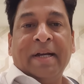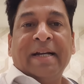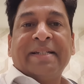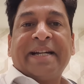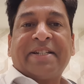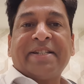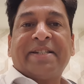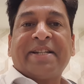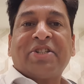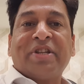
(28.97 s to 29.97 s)
Section
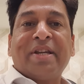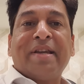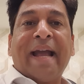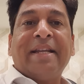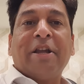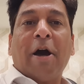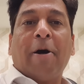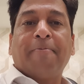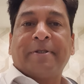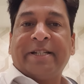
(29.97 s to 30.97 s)
69
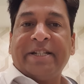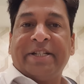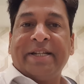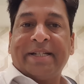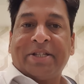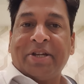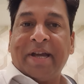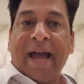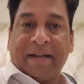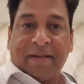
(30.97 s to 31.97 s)
of CGST
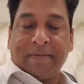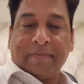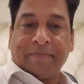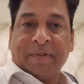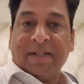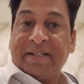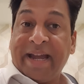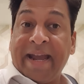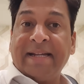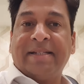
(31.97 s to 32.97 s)
Act
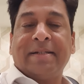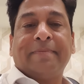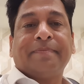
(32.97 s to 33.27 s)
says